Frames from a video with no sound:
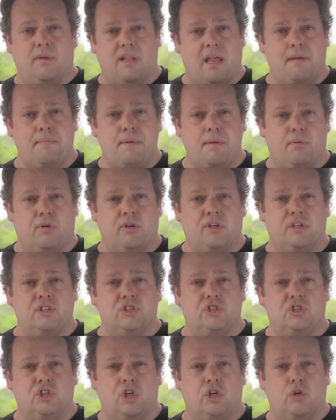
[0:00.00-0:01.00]
A lot of people are
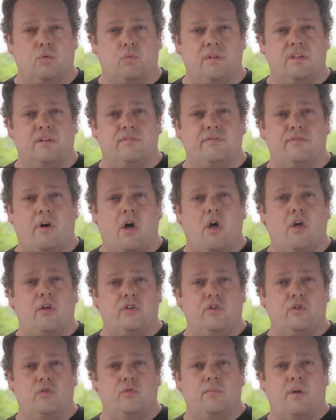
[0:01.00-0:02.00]
concerned with the
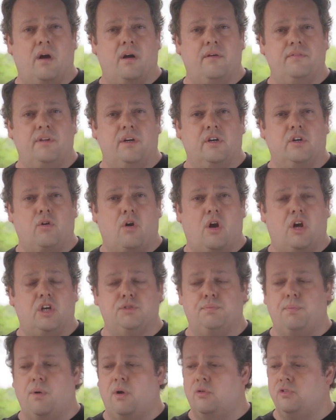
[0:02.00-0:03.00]
volume of their
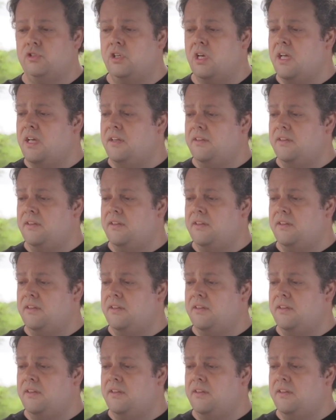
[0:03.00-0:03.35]
crossbows.